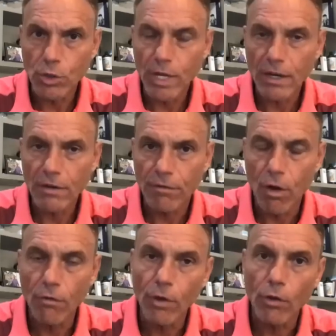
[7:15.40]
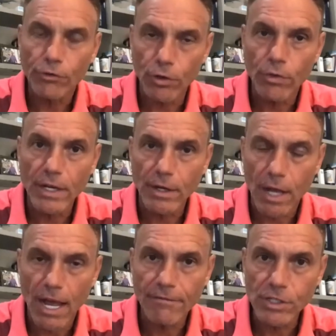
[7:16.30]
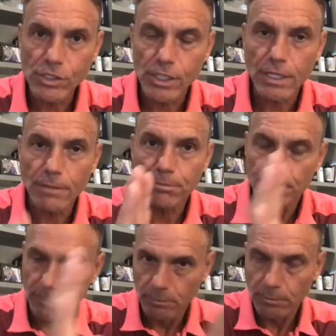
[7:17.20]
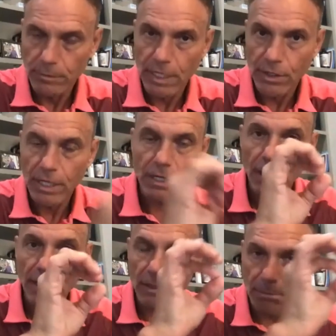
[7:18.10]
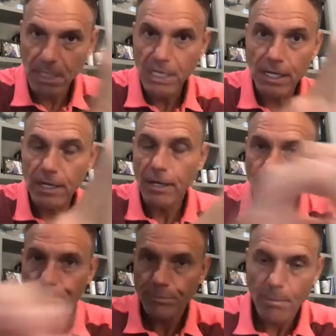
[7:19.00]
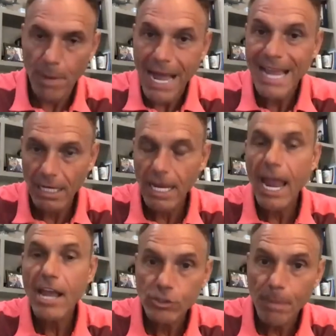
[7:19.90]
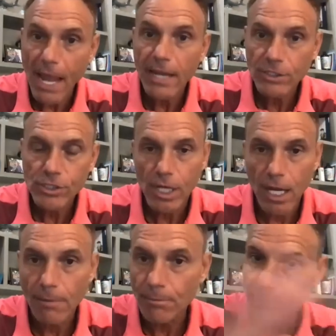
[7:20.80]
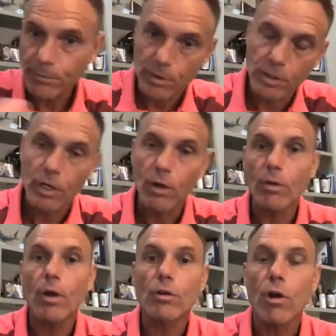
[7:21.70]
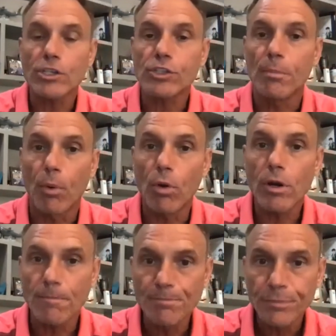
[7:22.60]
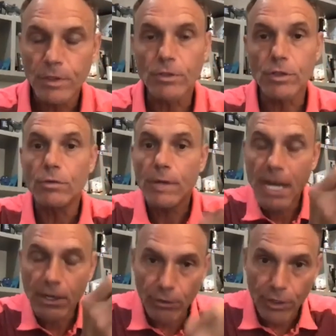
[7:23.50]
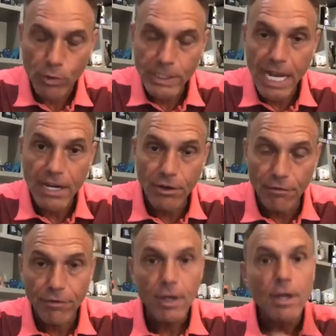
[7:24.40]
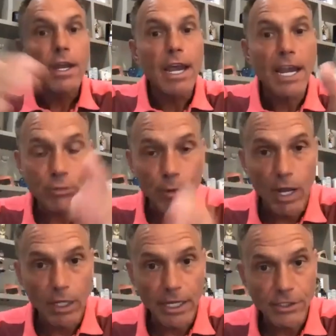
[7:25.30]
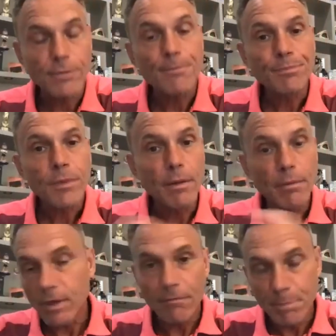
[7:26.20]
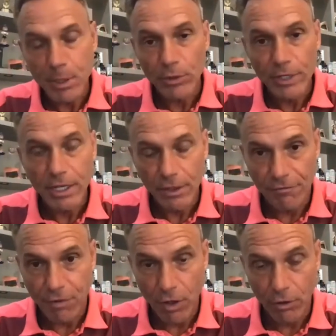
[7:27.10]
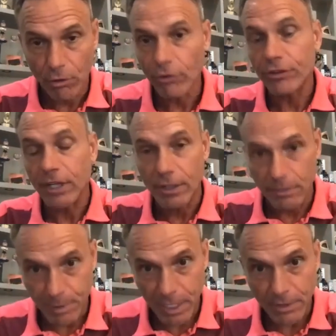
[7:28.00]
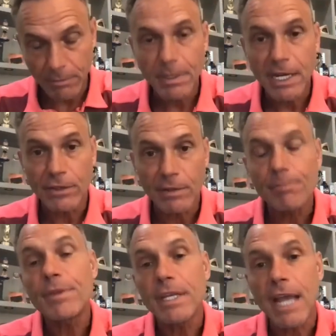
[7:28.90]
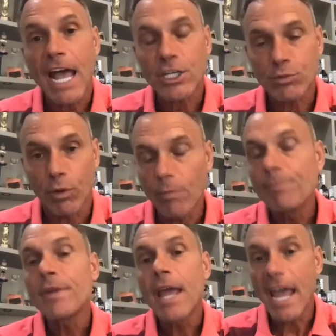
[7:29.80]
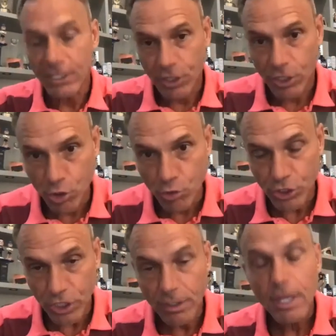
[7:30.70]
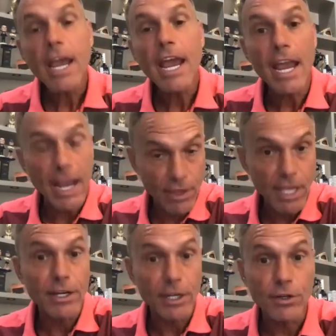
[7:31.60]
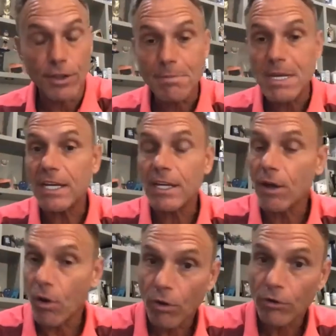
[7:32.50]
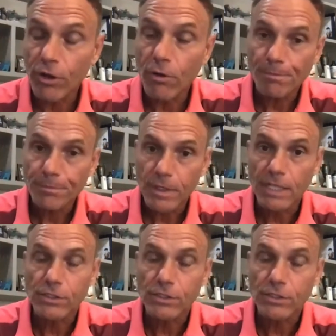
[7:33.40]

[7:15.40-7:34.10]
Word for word: get involved also then, obviously, in the like the media buying aspects, um, you know, across the board. You, yeah. you know, the creative as well as the building of the funnels and the and the and the, the actual execution and then into the media also that's